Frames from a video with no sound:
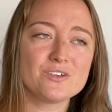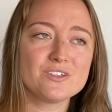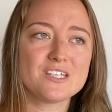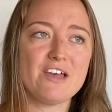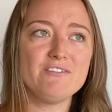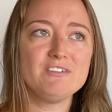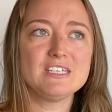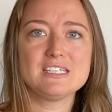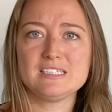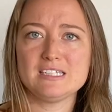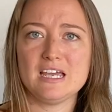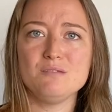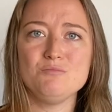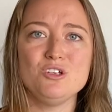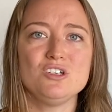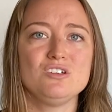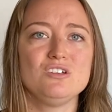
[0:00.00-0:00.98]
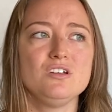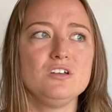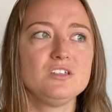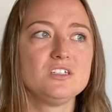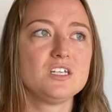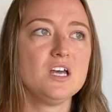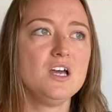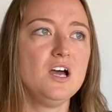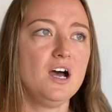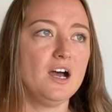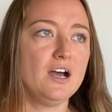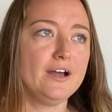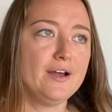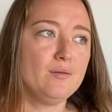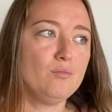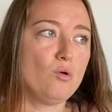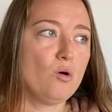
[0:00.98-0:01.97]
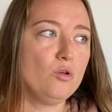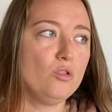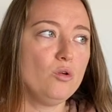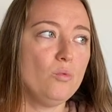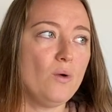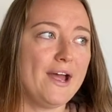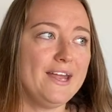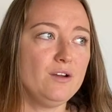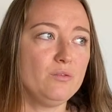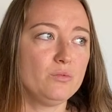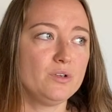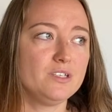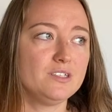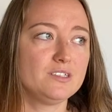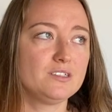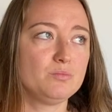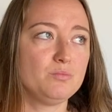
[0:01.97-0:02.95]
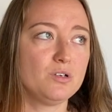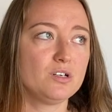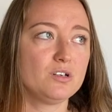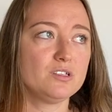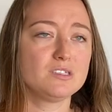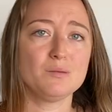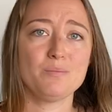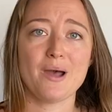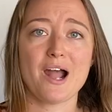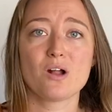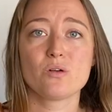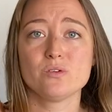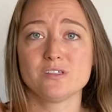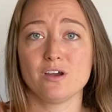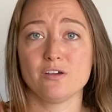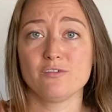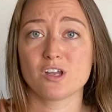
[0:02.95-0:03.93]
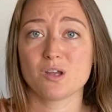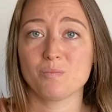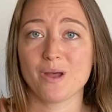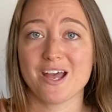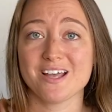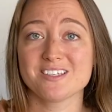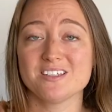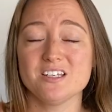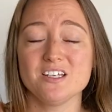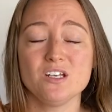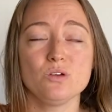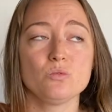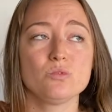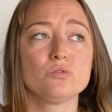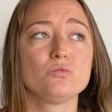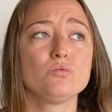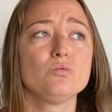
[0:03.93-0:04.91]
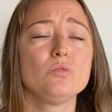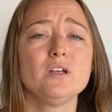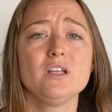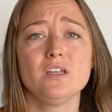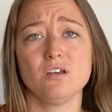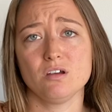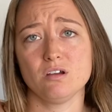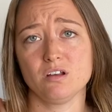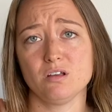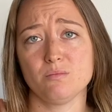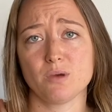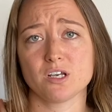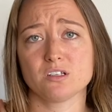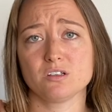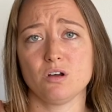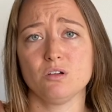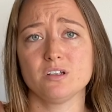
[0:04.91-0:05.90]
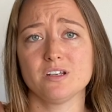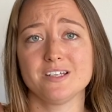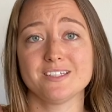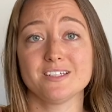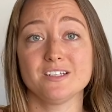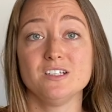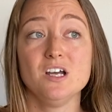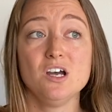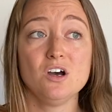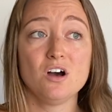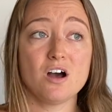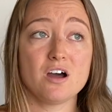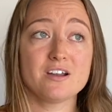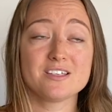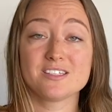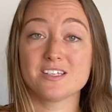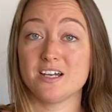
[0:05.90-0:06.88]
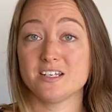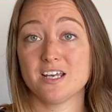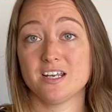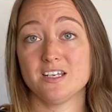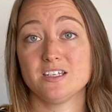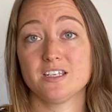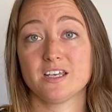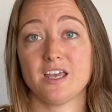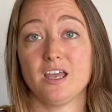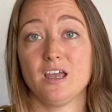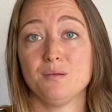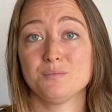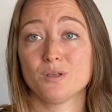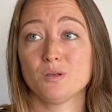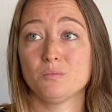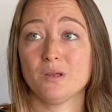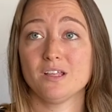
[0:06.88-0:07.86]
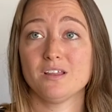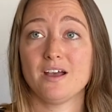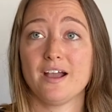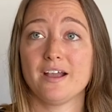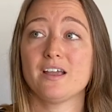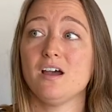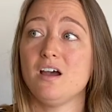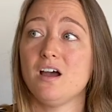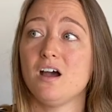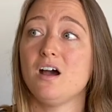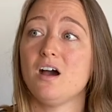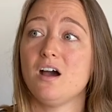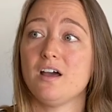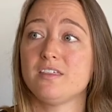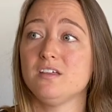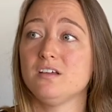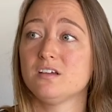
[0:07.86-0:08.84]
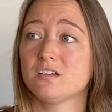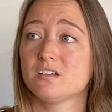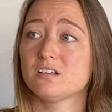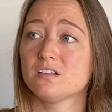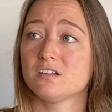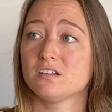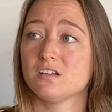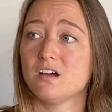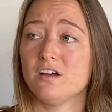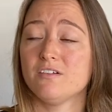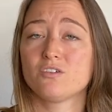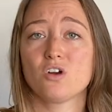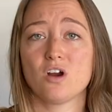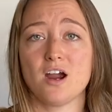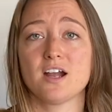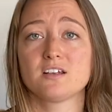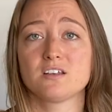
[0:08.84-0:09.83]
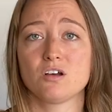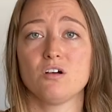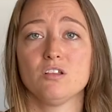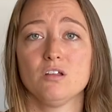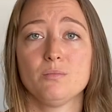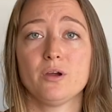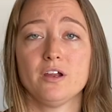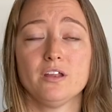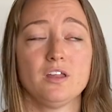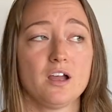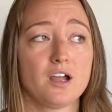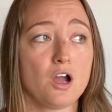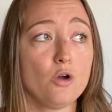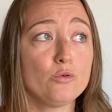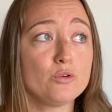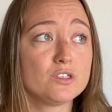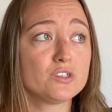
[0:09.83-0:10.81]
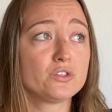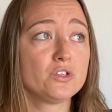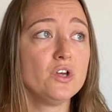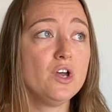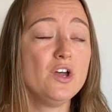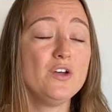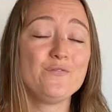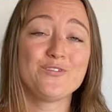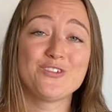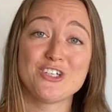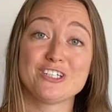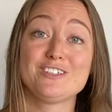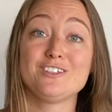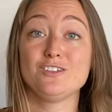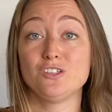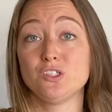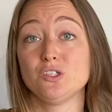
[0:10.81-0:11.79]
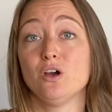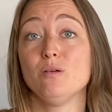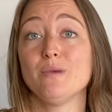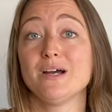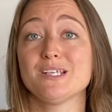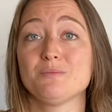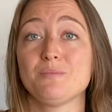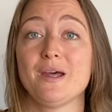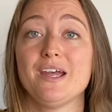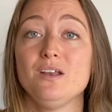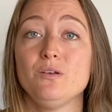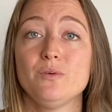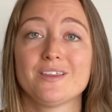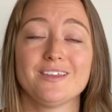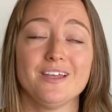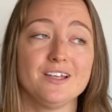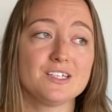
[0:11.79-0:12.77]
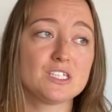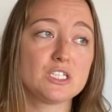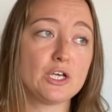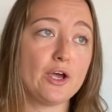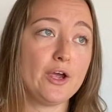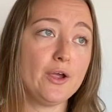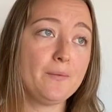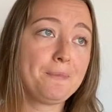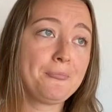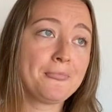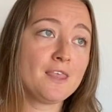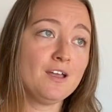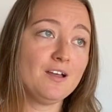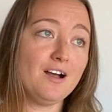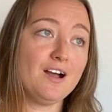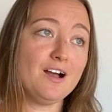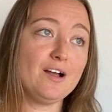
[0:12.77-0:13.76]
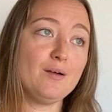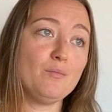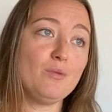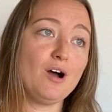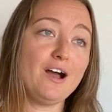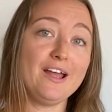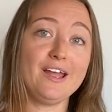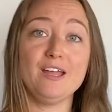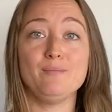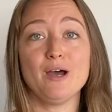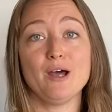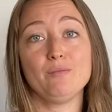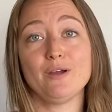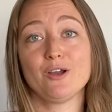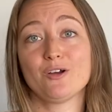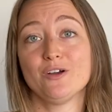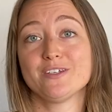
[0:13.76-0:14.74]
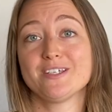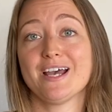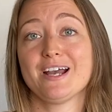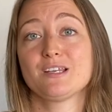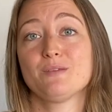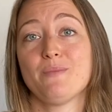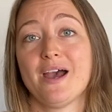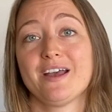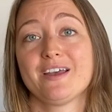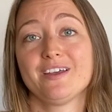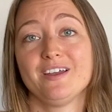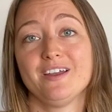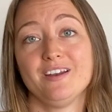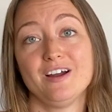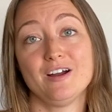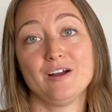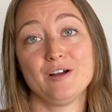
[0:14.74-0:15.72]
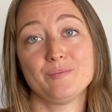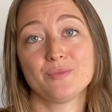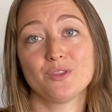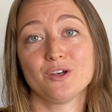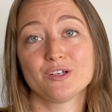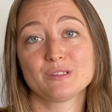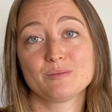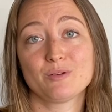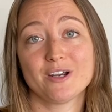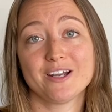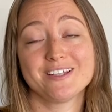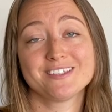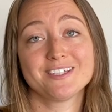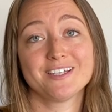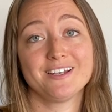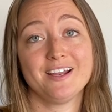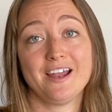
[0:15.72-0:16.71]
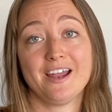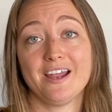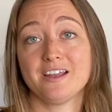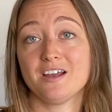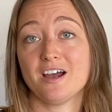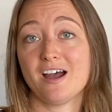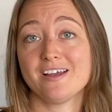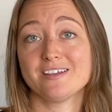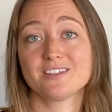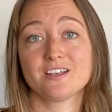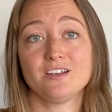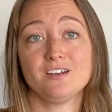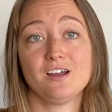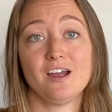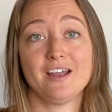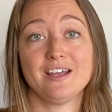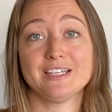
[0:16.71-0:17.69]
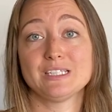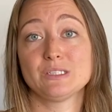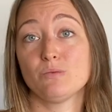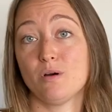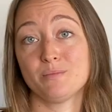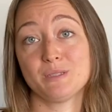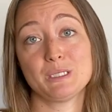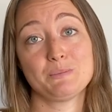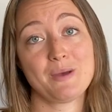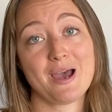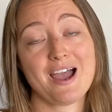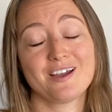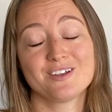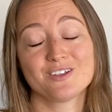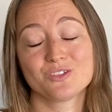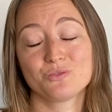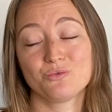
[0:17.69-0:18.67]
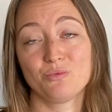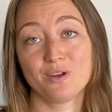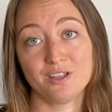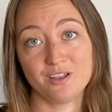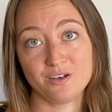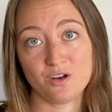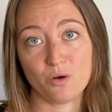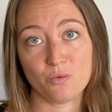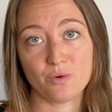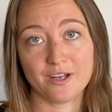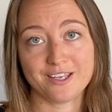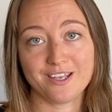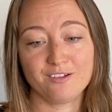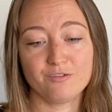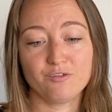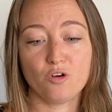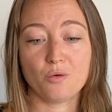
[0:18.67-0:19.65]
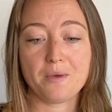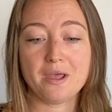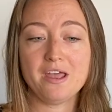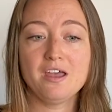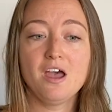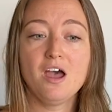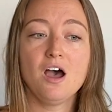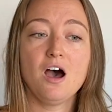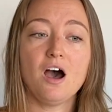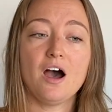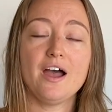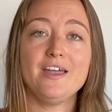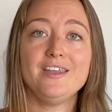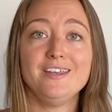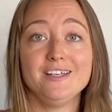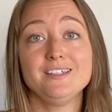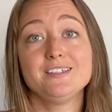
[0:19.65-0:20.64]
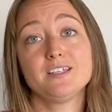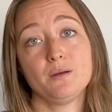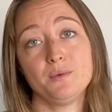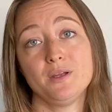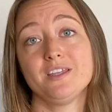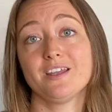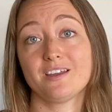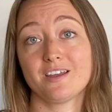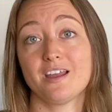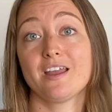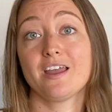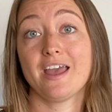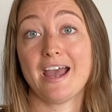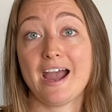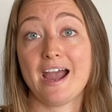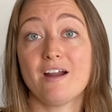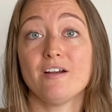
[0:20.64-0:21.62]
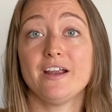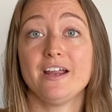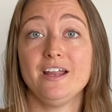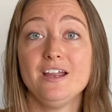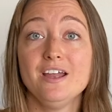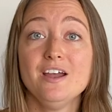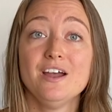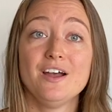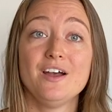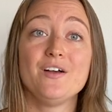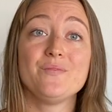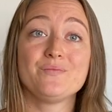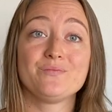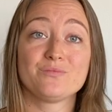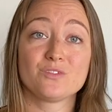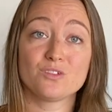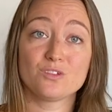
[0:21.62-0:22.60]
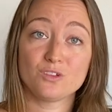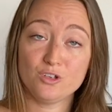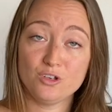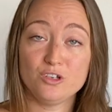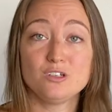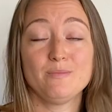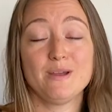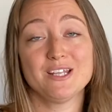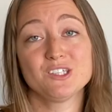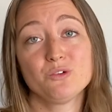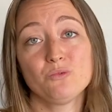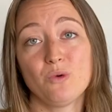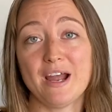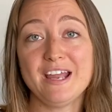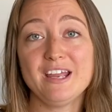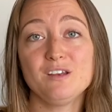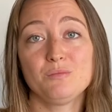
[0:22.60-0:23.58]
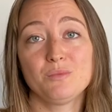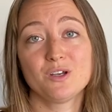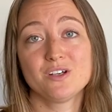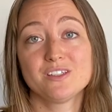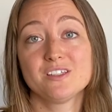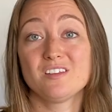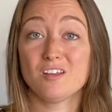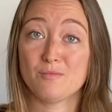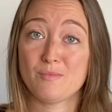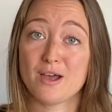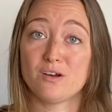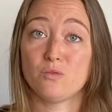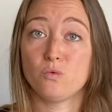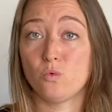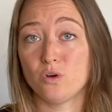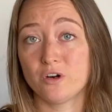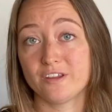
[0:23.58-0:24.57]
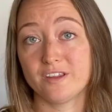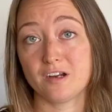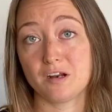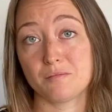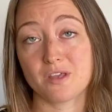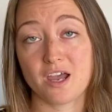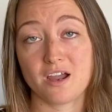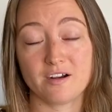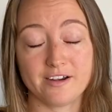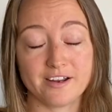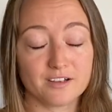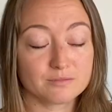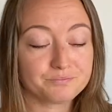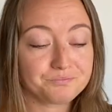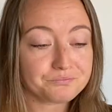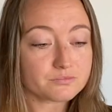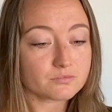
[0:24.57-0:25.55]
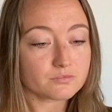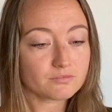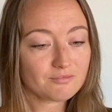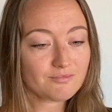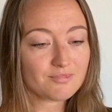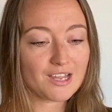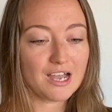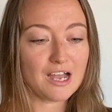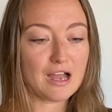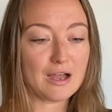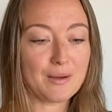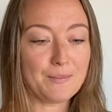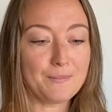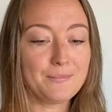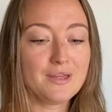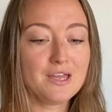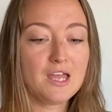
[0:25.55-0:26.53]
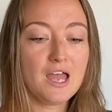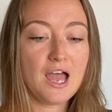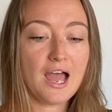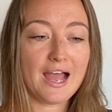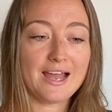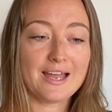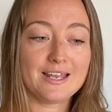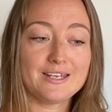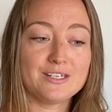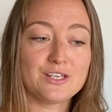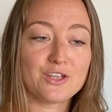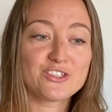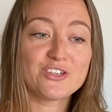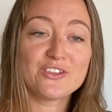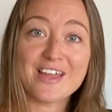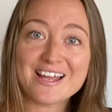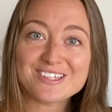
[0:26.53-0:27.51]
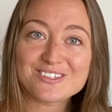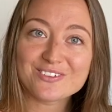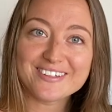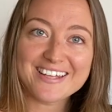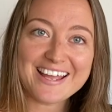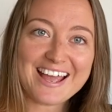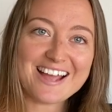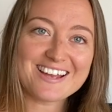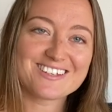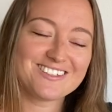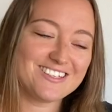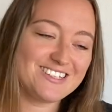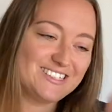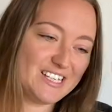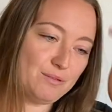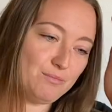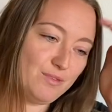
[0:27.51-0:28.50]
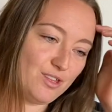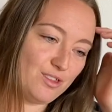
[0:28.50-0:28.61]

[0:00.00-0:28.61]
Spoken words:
I was having the same issues. All the weight was, because the pack was over capacity, it was really hurting my shoulders. And honestly, I'd get into camp and be like, I think I've cracked a collarbone. Like, I was just in so much pain with it. So I emailed my contact back at Osprey and said, hey guys, can I swap this pack? It's really not working for me. I need something that can carry huge amounts of weight because of the amount of water that I'm carrying. And so that's when they actually sent me